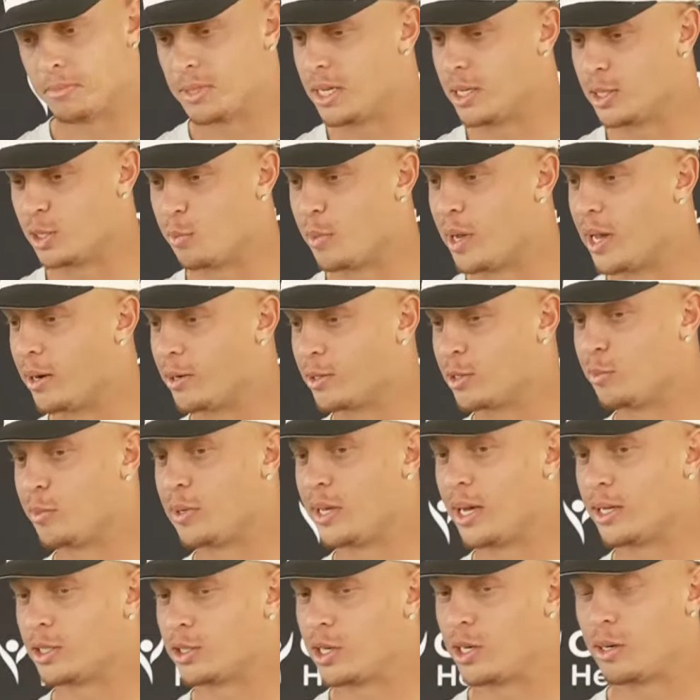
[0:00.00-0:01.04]
Doesn't matter to
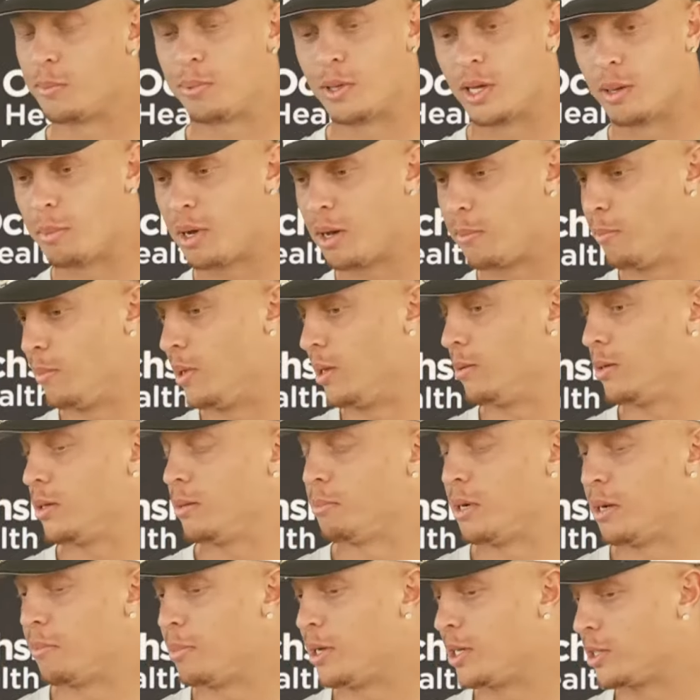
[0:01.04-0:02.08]
me. I try to play my
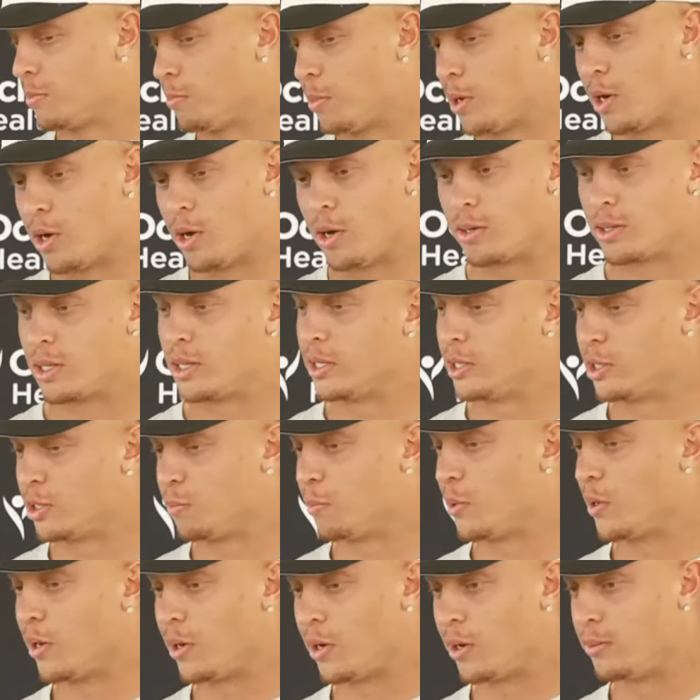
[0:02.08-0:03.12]
my best ball,
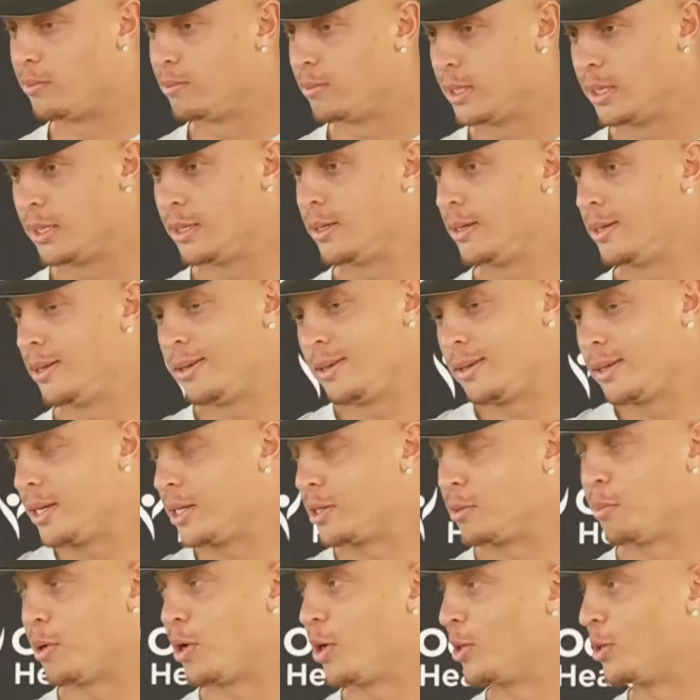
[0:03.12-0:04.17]
cleanest ball,
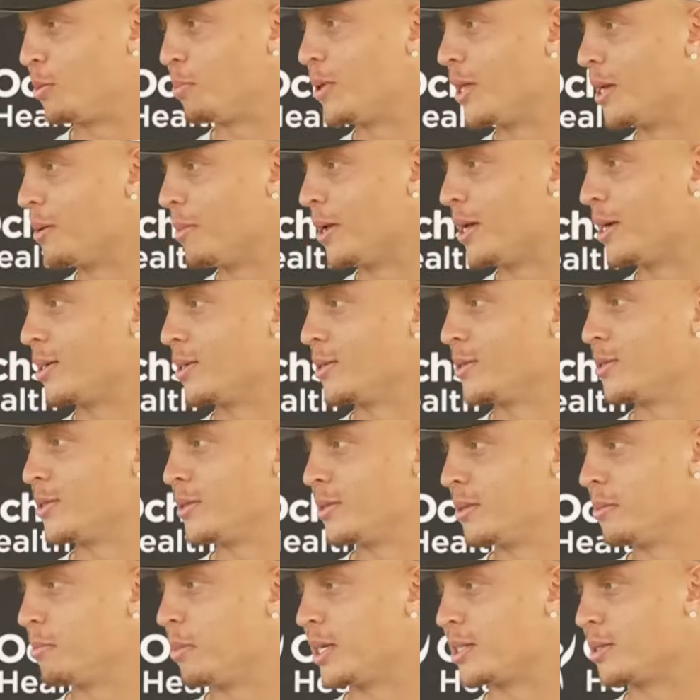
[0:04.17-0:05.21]
get the ball to the playmakers,
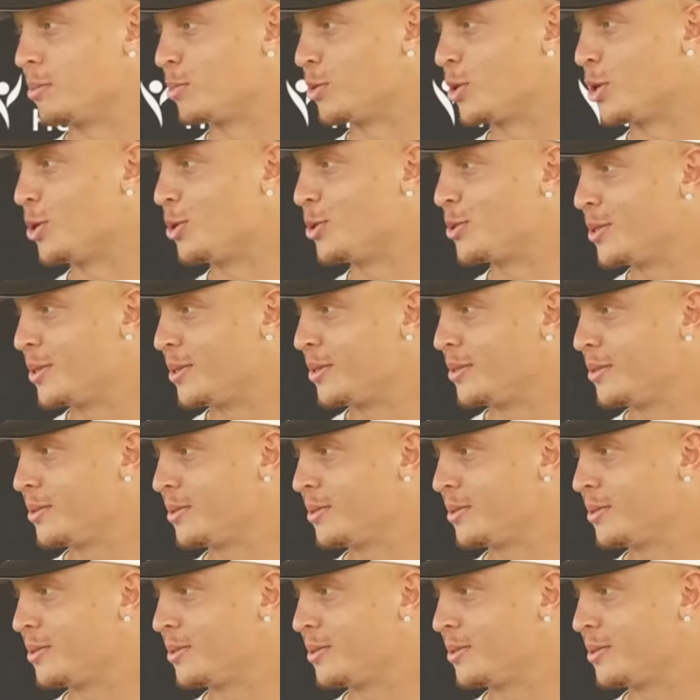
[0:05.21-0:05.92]
make some throws.